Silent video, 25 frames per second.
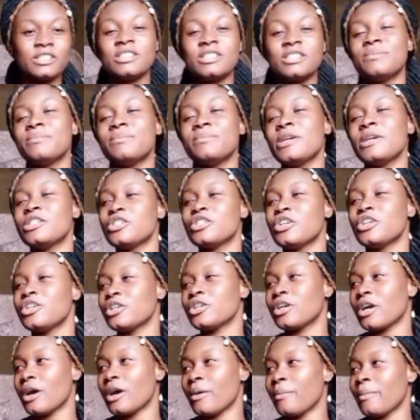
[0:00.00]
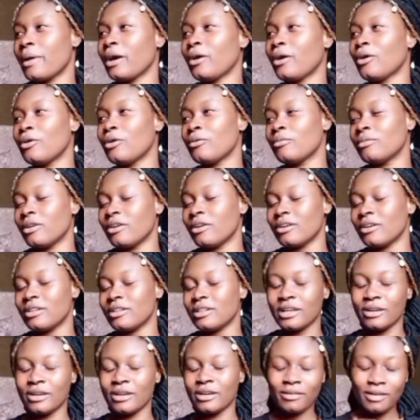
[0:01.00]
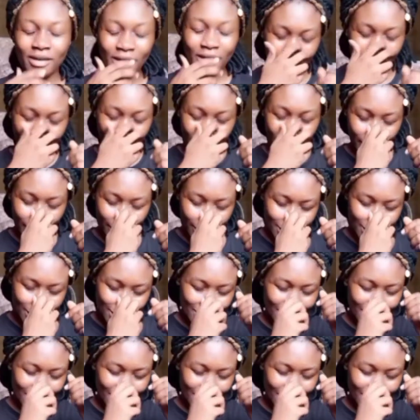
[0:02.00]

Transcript: Just make sure you come back home early, okay?